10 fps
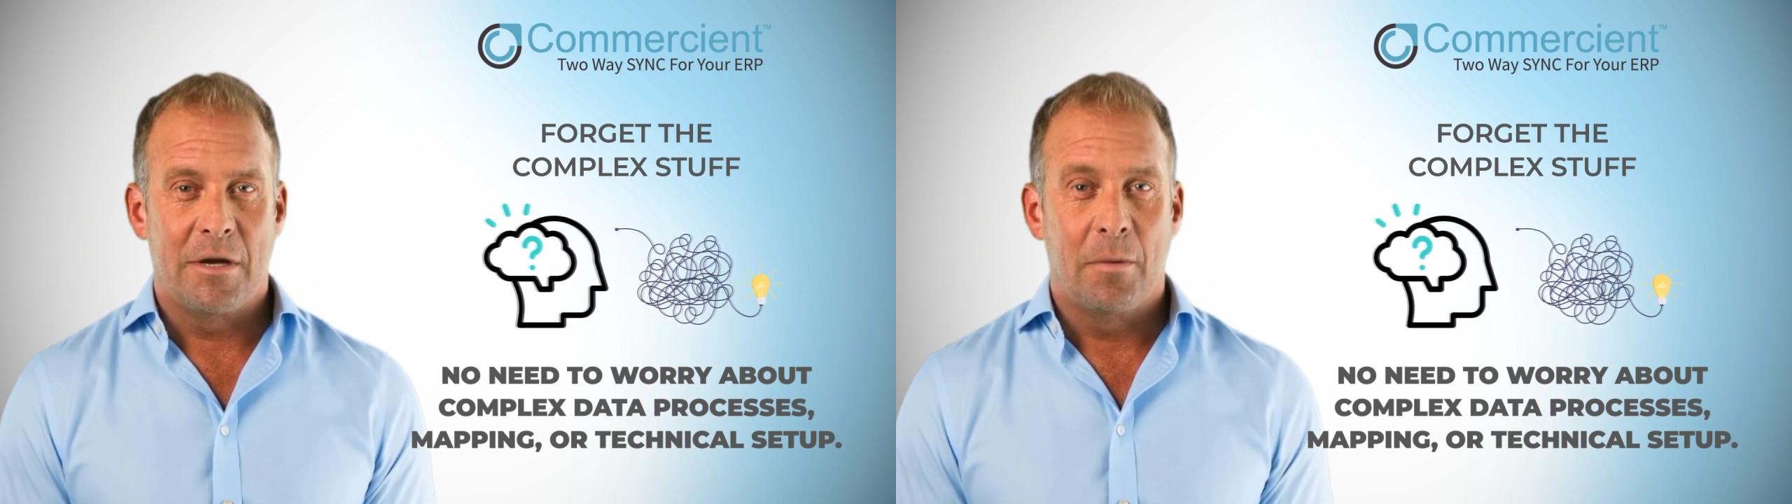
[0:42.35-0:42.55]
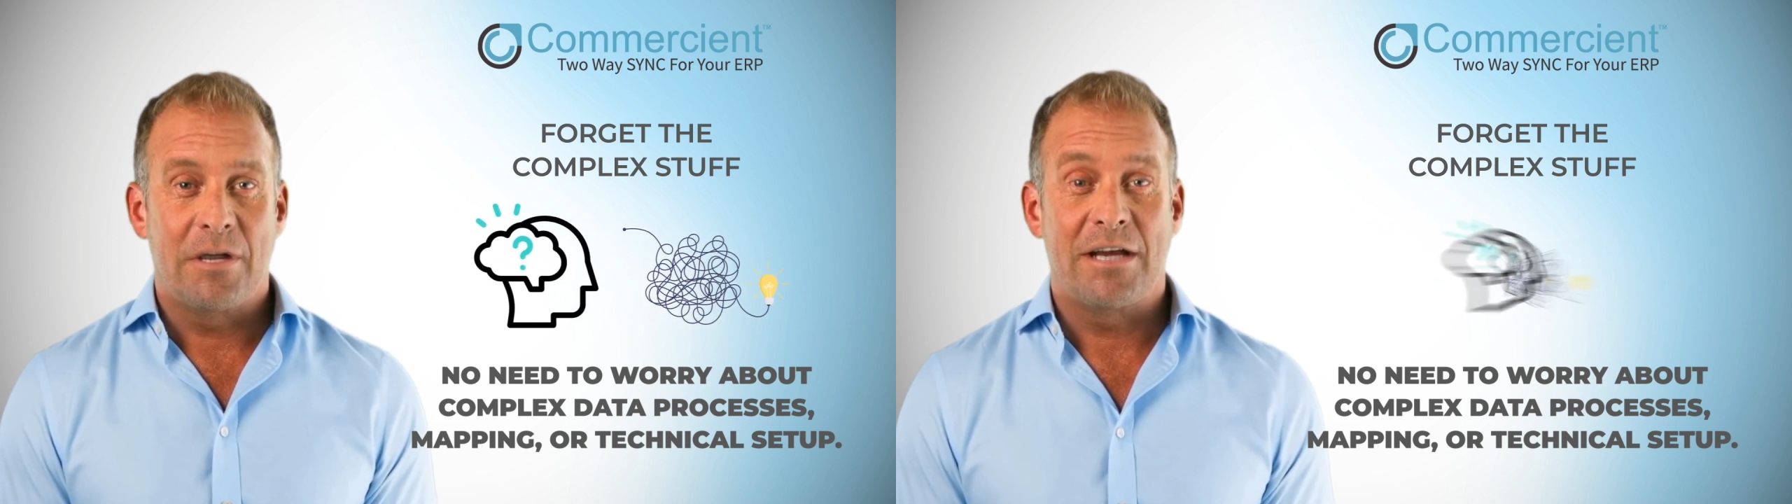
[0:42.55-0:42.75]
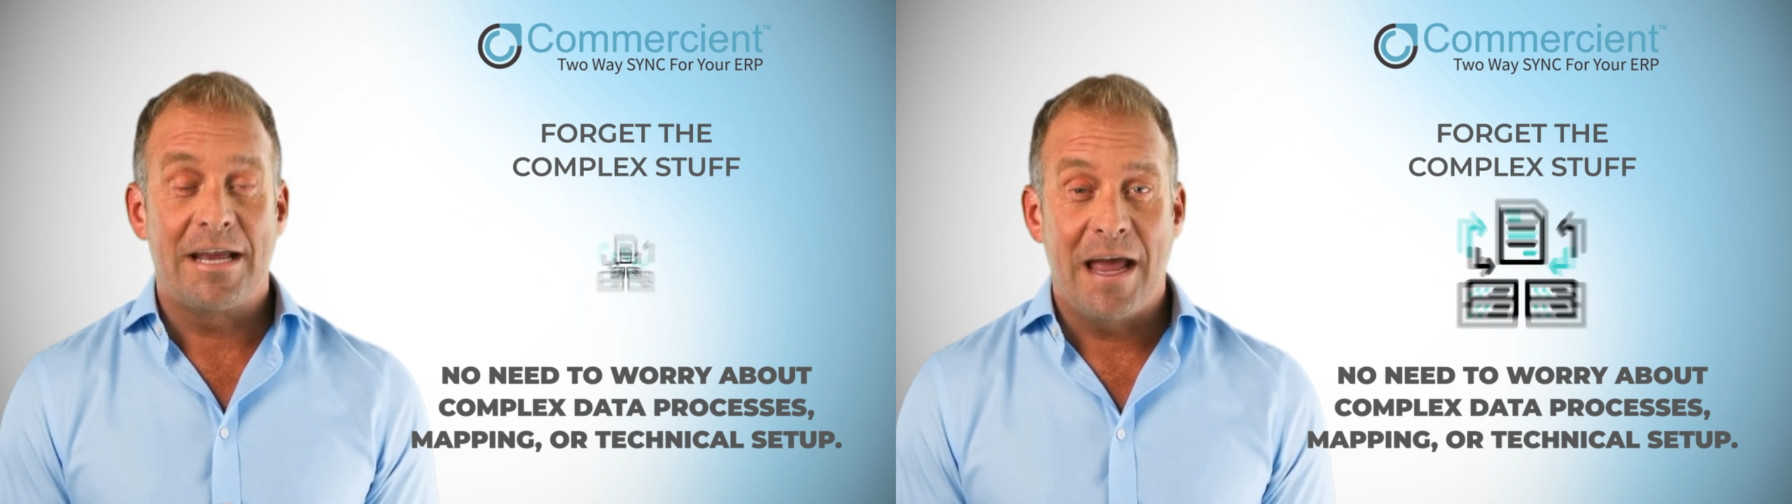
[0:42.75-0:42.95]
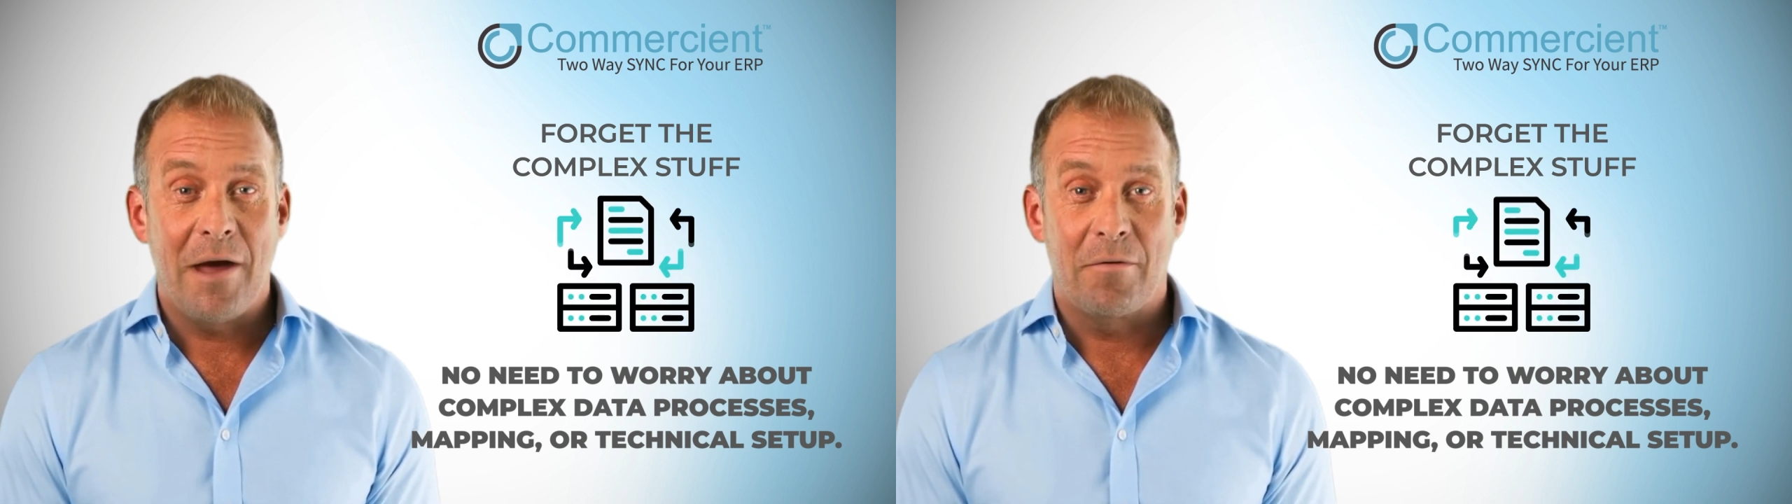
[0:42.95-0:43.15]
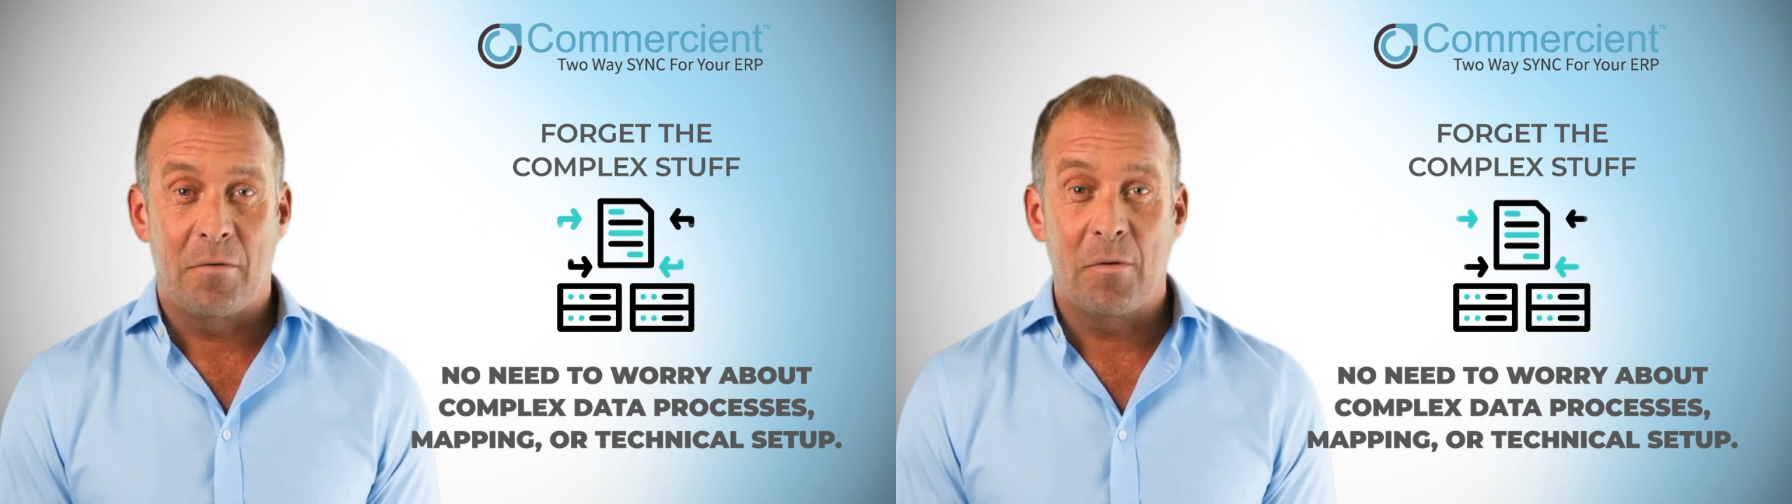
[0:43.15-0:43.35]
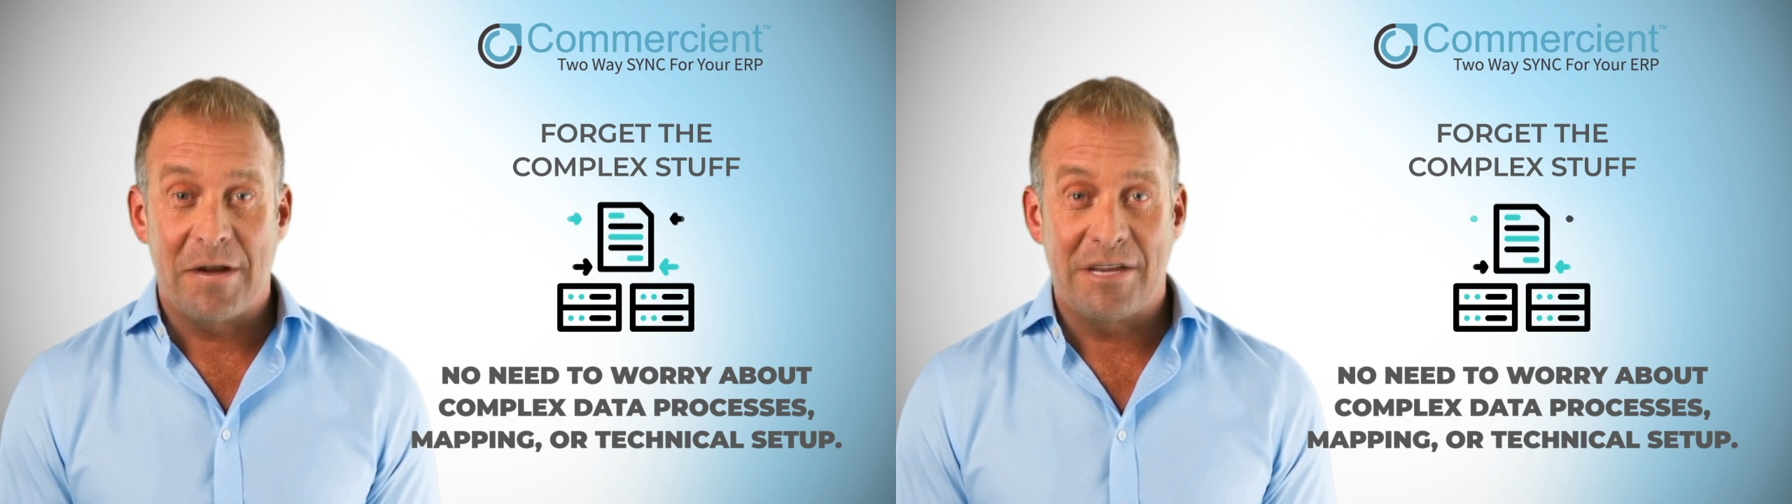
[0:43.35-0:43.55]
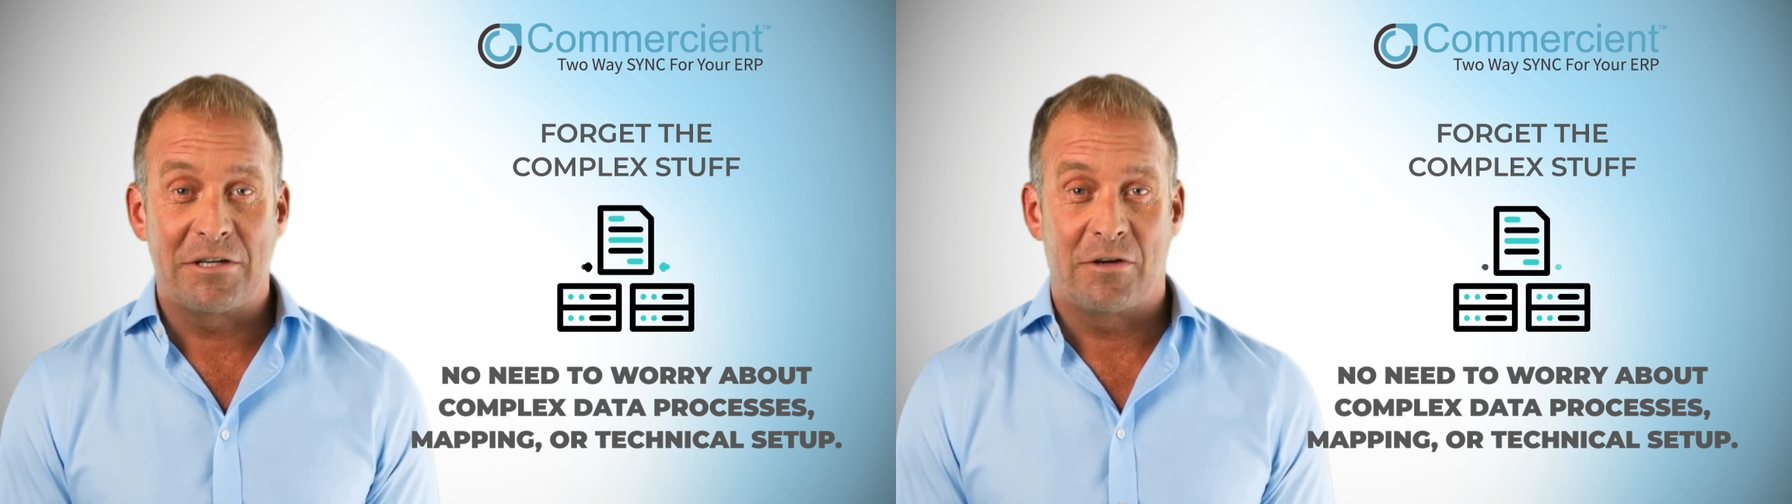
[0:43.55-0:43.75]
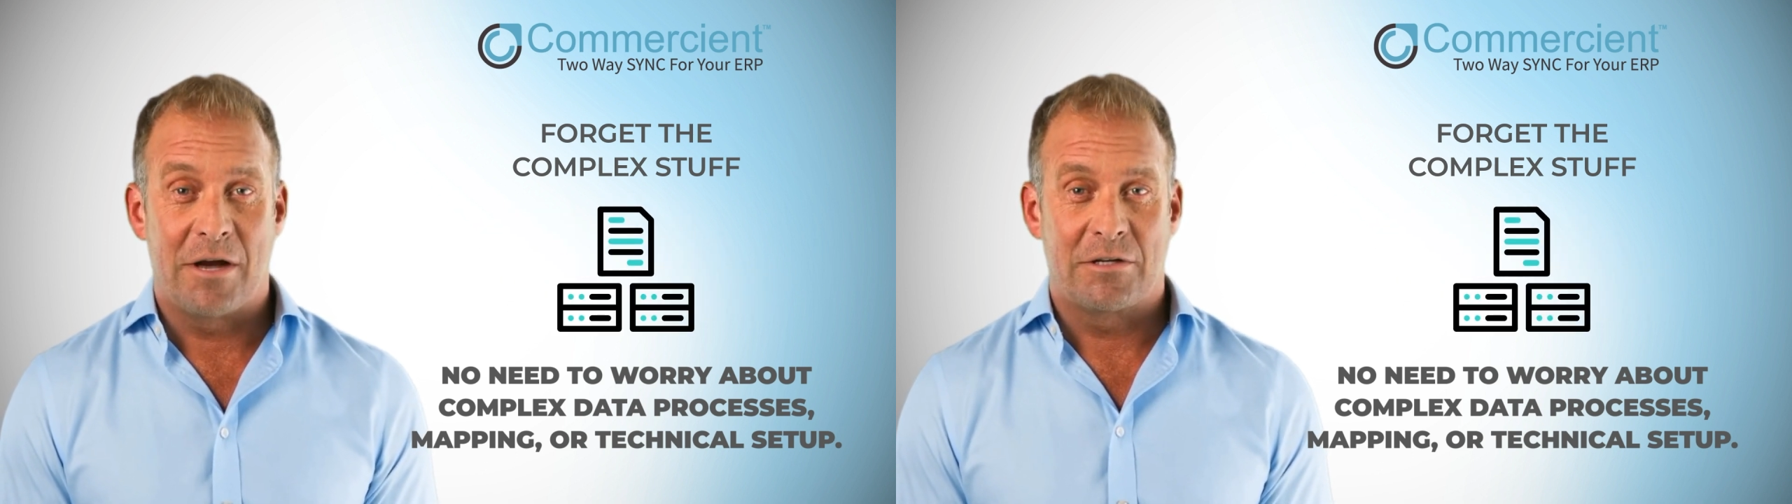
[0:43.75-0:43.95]
We take care of all the
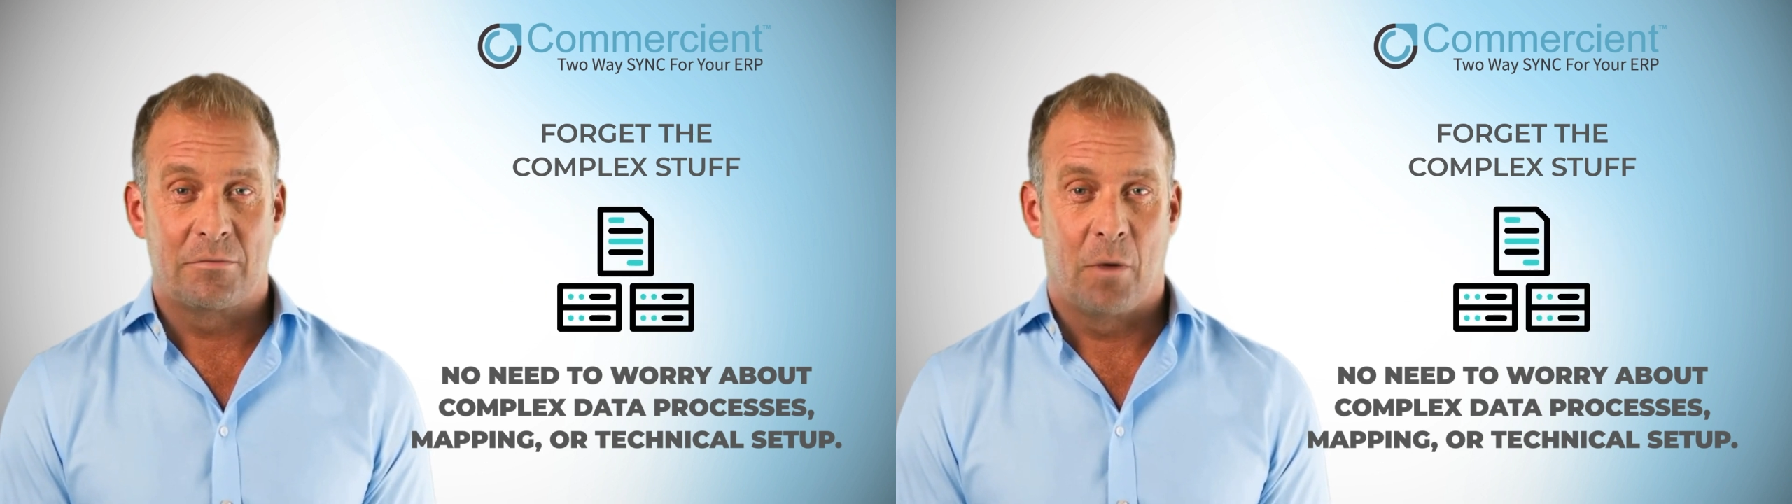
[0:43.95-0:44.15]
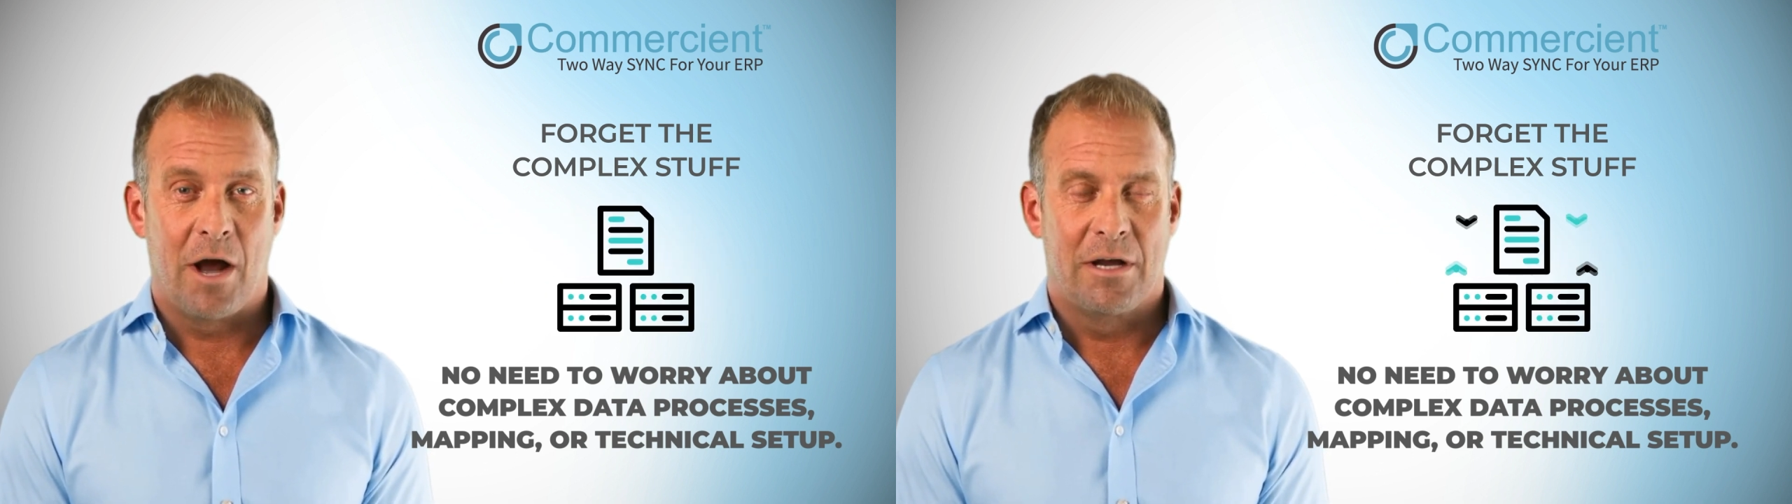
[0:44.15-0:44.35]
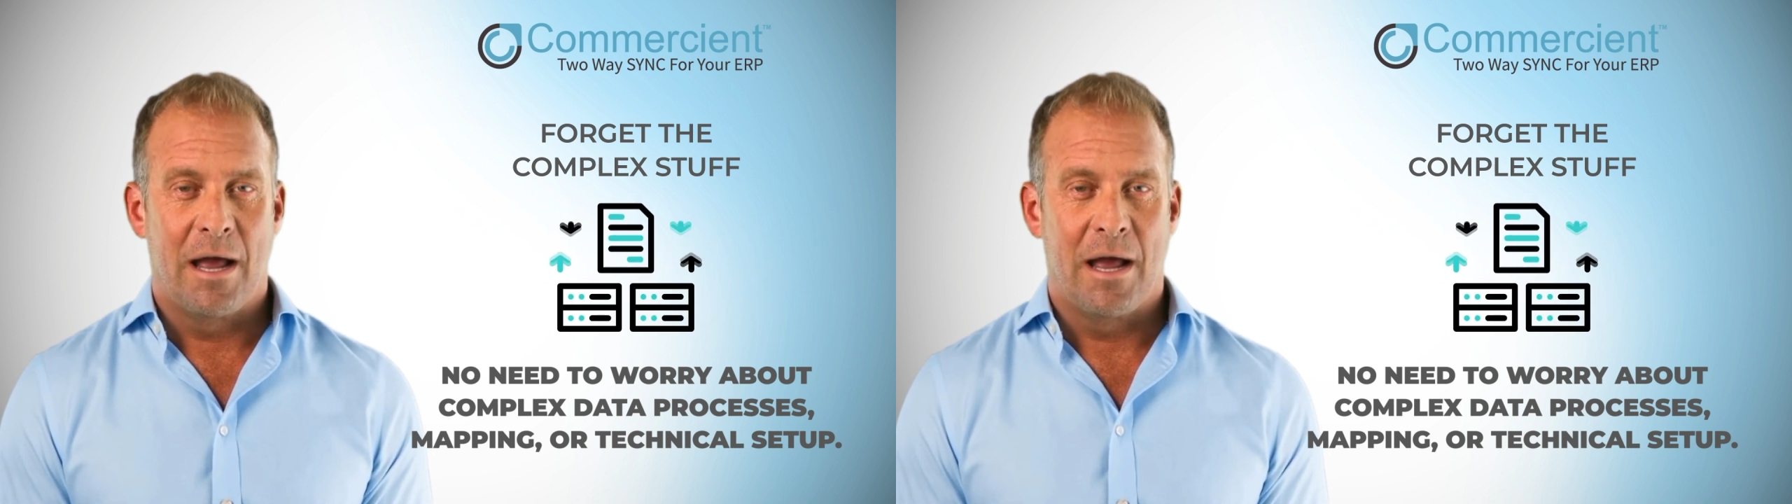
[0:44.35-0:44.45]
integration work,